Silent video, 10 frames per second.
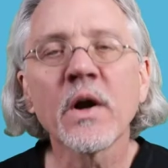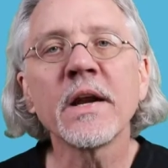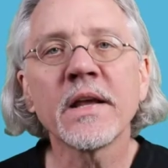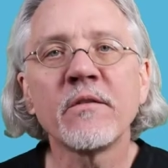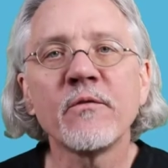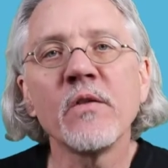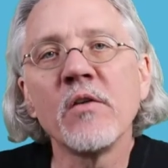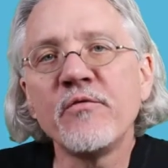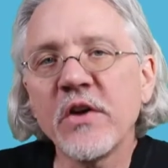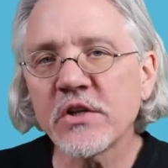we're going to
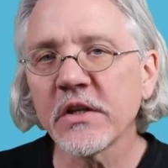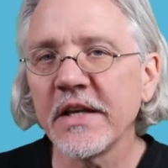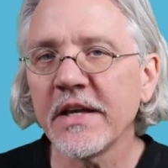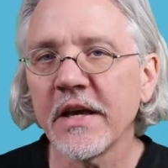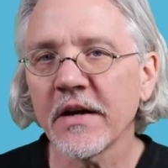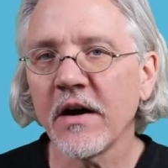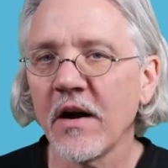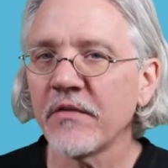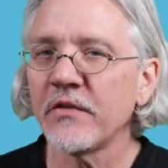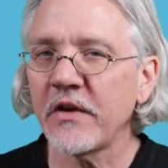officially kick
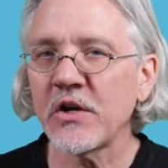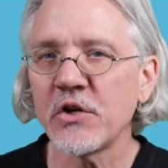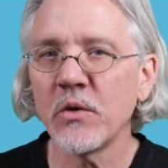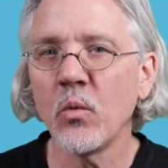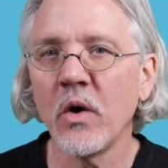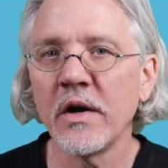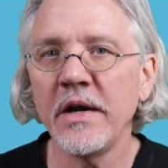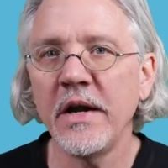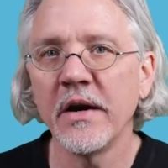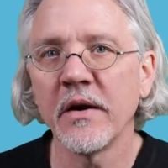off session 1
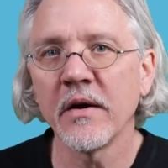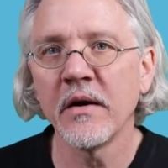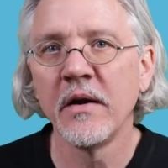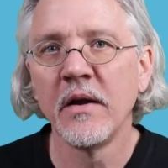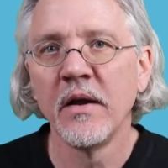here